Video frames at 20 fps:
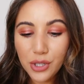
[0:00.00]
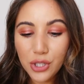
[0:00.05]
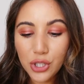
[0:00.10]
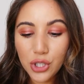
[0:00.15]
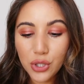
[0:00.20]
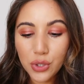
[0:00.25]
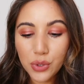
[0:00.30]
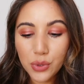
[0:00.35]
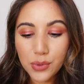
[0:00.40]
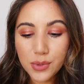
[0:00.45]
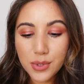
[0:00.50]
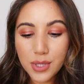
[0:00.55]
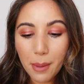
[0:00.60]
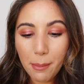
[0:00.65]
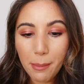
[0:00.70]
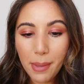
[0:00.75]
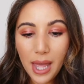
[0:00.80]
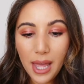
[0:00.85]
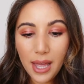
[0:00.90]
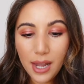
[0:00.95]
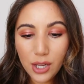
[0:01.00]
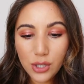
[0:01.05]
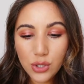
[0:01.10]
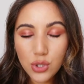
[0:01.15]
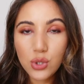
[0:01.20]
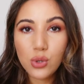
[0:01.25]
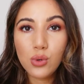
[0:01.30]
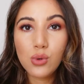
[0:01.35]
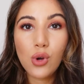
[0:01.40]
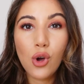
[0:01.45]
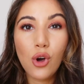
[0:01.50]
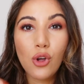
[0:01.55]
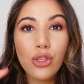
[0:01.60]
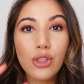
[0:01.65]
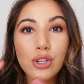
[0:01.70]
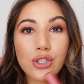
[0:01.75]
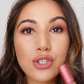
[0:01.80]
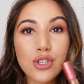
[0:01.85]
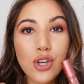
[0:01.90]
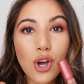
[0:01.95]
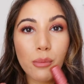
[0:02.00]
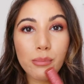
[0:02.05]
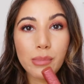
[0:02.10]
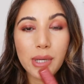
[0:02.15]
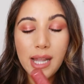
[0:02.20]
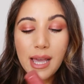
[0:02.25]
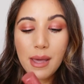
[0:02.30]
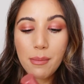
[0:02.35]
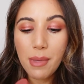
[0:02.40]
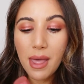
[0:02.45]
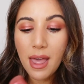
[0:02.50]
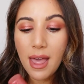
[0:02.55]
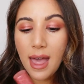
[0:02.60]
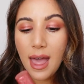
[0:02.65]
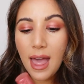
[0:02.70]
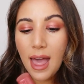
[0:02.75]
use Pillow Talk on the top lip